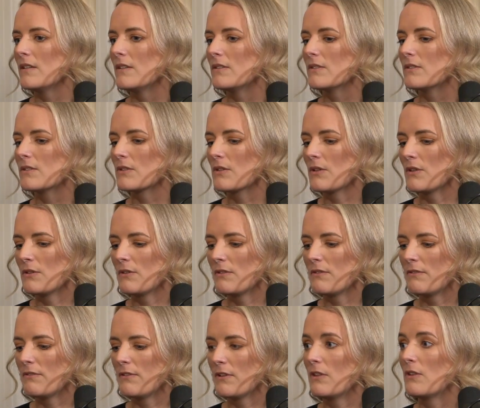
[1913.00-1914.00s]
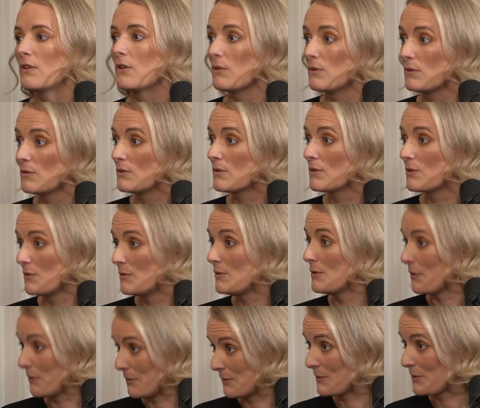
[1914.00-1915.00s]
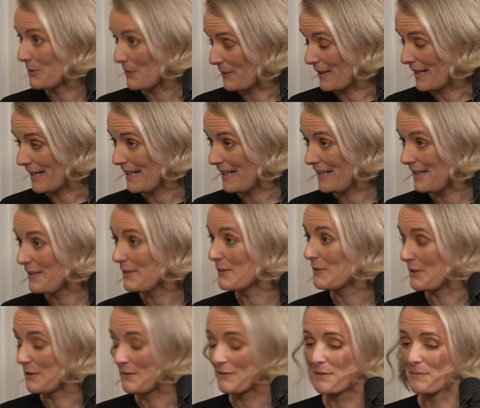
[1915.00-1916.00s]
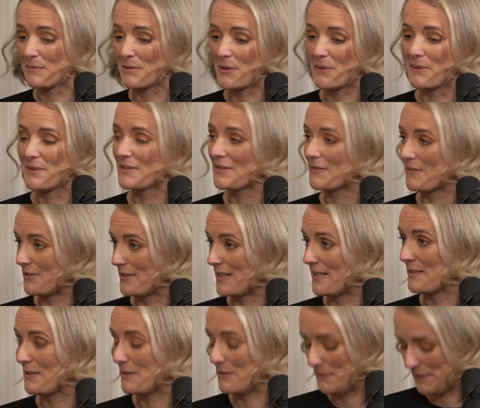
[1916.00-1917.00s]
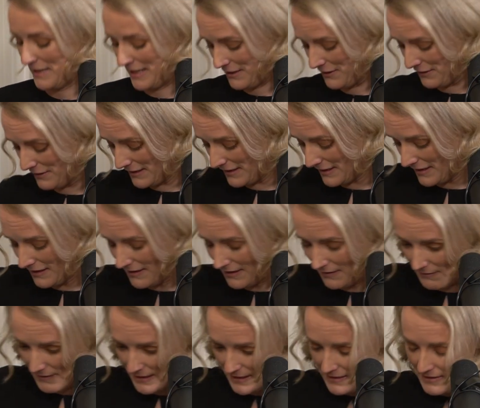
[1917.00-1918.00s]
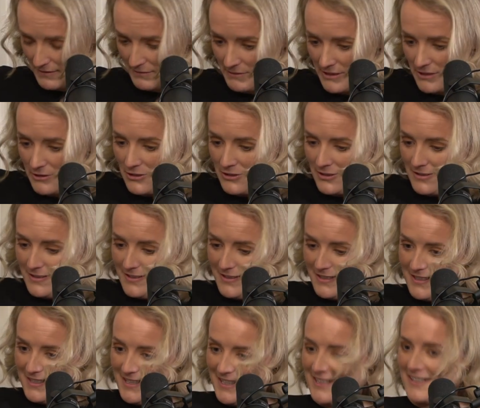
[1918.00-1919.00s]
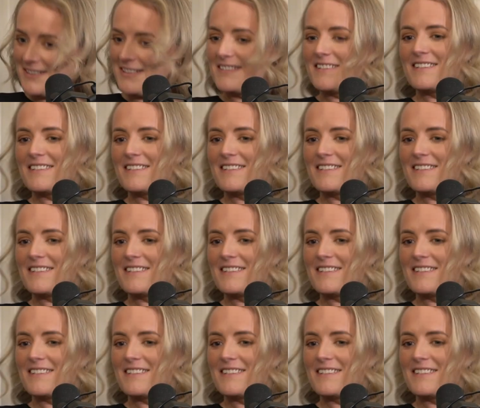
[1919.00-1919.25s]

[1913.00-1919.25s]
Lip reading: So for those who know Square, a lot of them know us for our little white credit card reader, which, hang on.